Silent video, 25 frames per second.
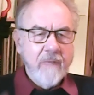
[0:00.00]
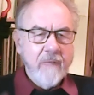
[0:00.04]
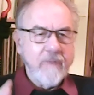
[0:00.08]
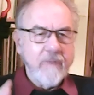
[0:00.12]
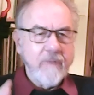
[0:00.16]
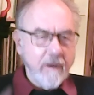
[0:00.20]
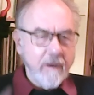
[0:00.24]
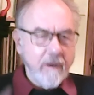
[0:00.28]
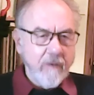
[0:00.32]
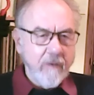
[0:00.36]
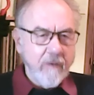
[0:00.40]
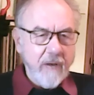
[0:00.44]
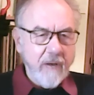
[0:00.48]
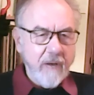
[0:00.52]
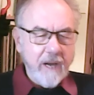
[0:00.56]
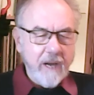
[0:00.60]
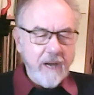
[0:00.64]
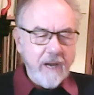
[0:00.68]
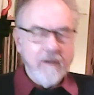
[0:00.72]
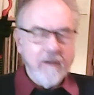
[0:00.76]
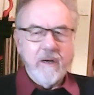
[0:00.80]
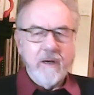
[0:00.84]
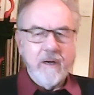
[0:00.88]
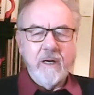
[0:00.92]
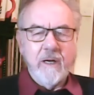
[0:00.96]
very
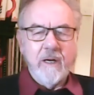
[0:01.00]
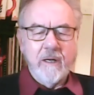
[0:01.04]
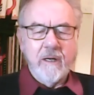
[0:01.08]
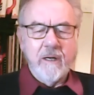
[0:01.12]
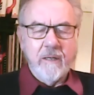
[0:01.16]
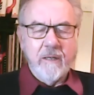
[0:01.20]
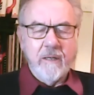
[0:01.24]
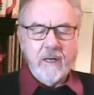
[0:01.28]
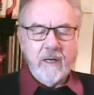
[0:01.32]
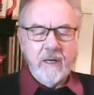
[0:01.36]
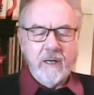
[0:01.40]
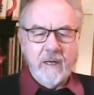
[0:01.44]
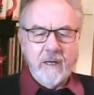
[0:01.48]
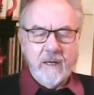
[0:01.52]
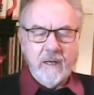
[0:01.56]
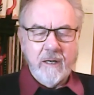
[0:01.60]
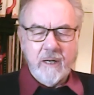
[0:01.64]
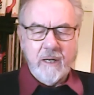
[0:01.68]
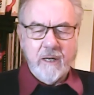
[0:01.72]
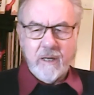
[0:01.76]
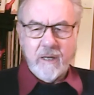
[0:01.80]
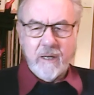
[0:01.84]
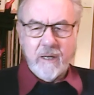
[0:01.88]
rare in in uh,